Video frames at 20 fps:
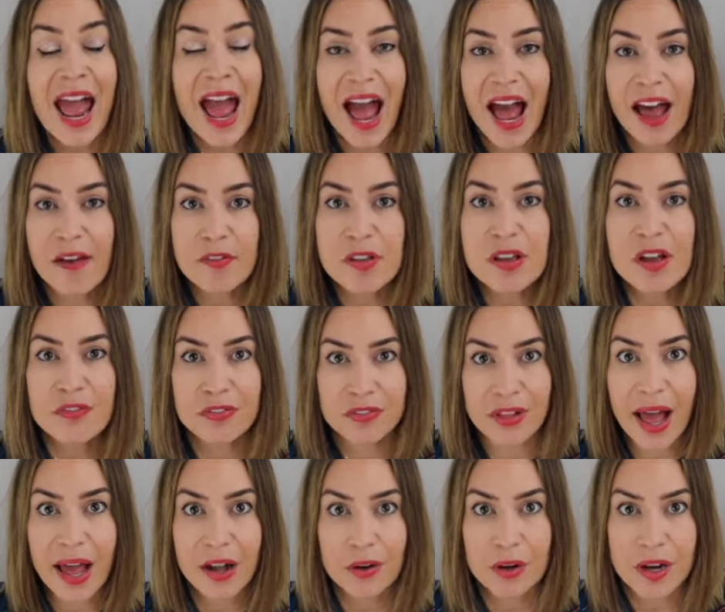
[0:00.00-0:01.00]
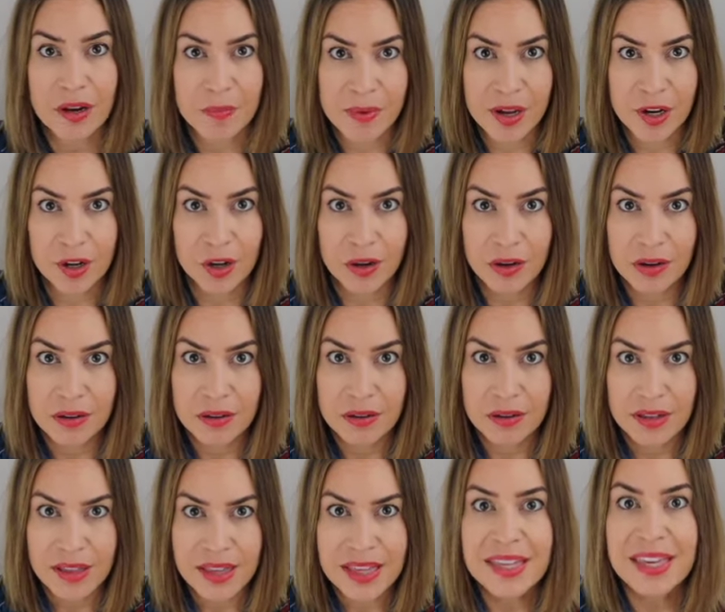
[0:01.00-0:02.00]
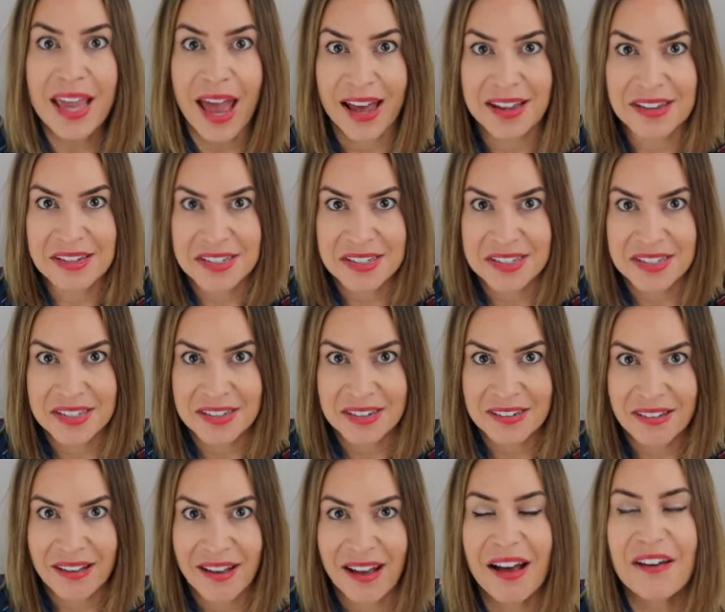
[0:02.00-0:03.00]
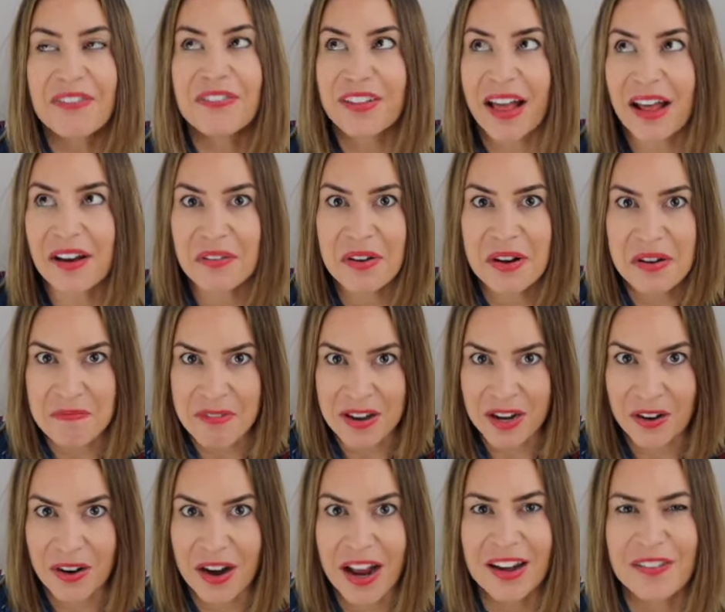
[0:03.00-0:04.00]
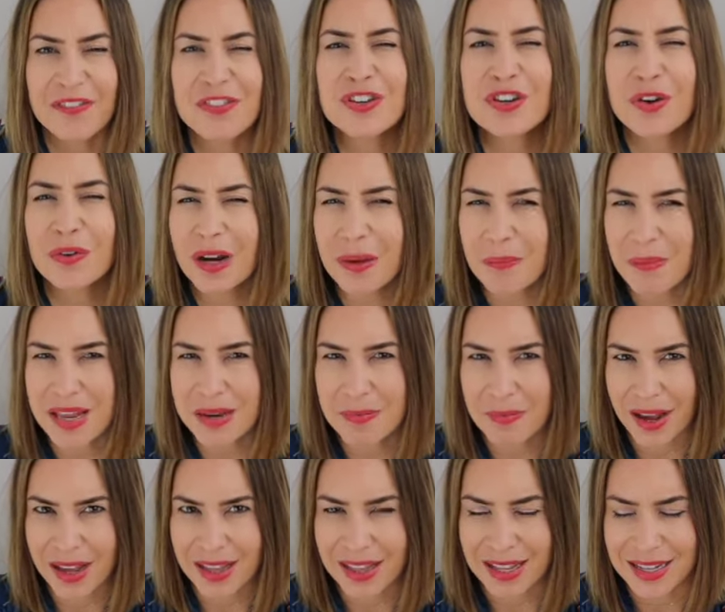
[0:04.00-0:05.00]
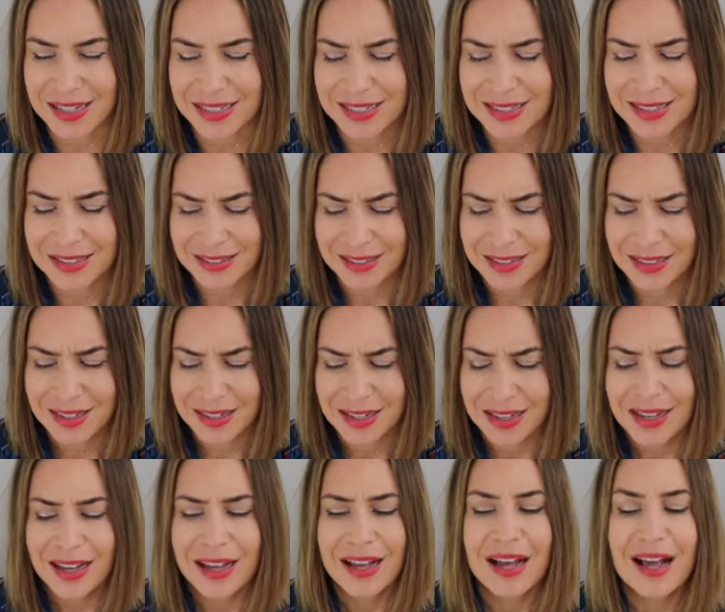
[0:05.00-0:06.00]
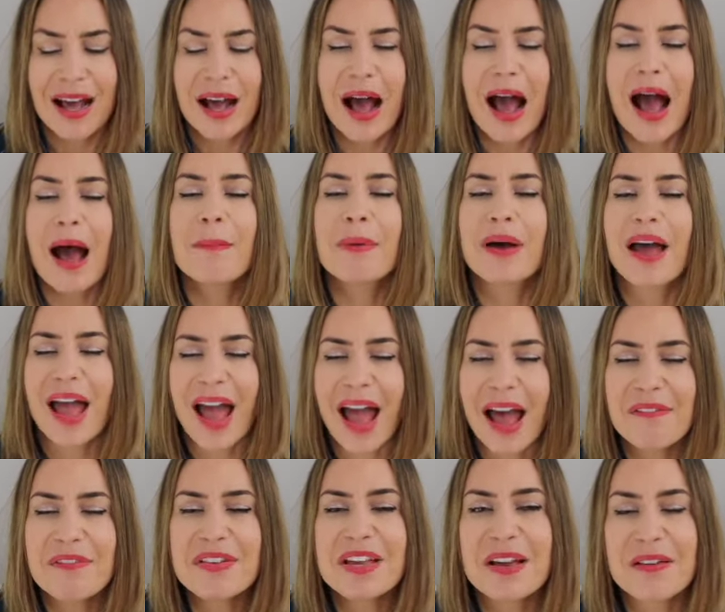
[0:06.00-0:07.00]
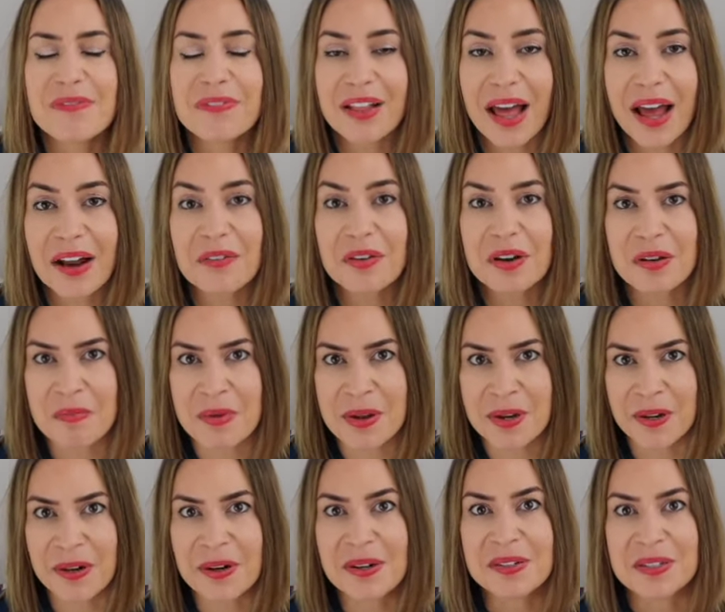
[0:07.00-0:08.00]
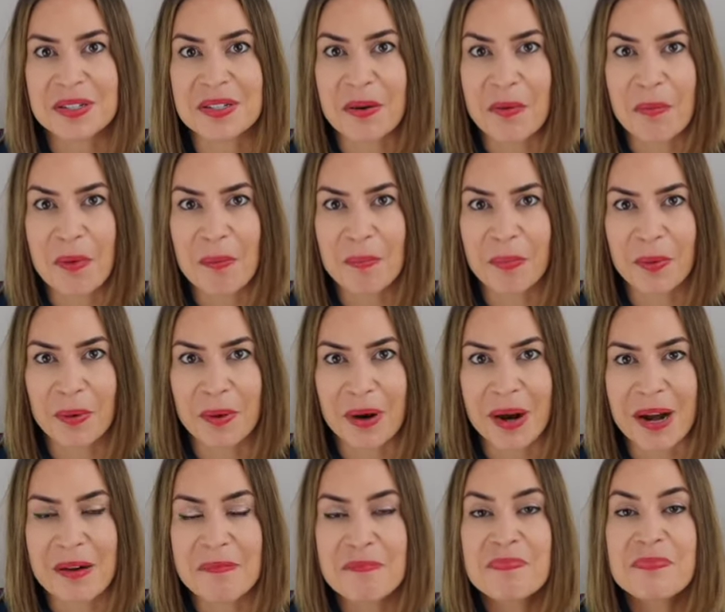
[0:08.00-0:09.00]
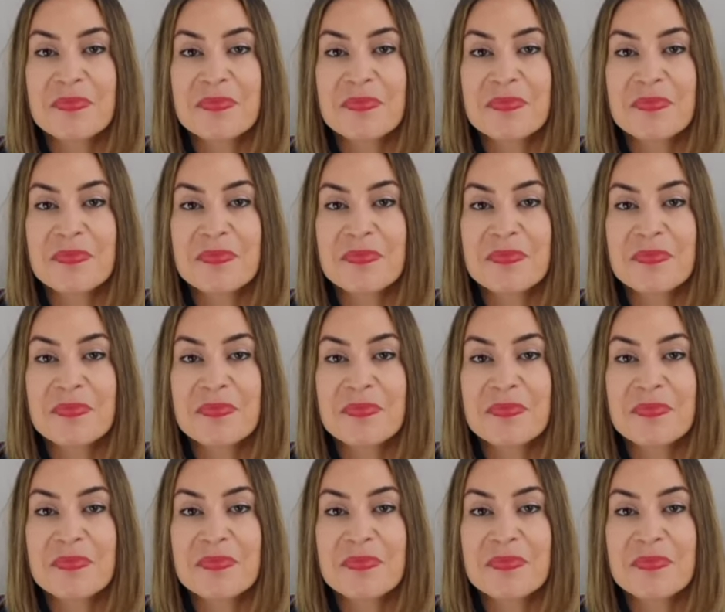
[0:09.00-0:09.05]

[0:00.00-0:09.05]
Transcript: having a flattering mirror, yes, a flattering mirror, and if you know what I mean by this, but having a flattering mirror is so important.